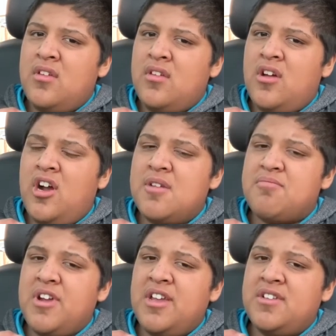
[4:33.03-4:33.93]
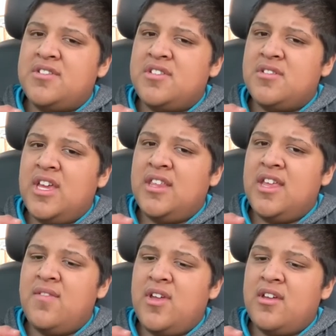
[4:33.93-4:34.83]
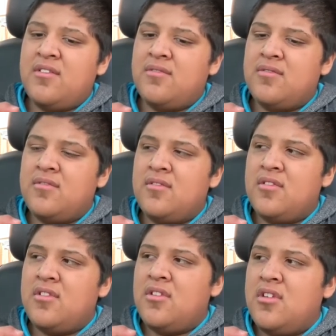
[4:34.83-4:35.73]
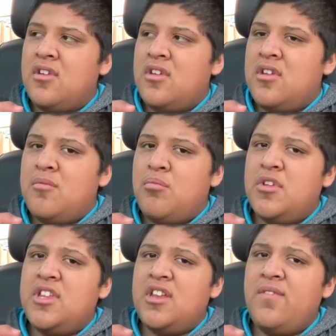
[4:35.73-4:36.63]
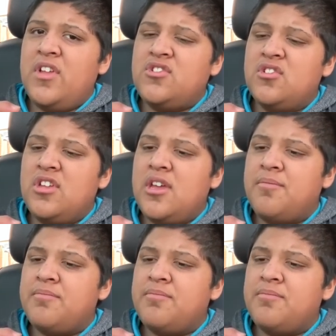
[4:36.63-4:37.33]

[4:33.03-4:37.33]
heartbreaks, and leaving. But then eventually,